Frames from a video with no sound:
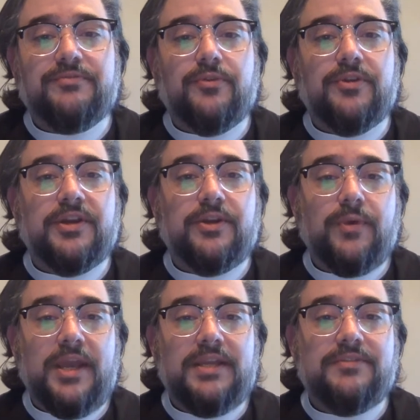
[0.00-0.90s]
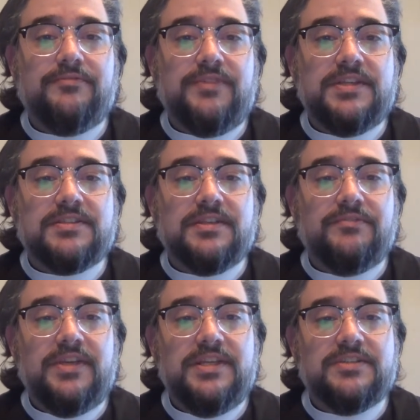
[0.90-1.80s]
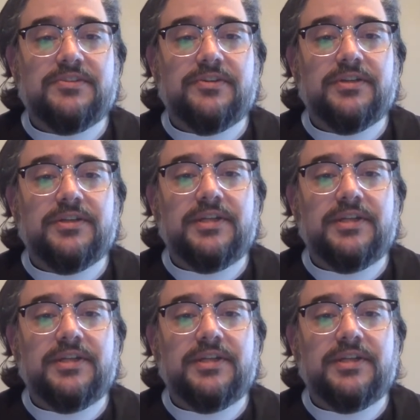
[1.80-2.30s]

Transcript: for the great feast of Easter,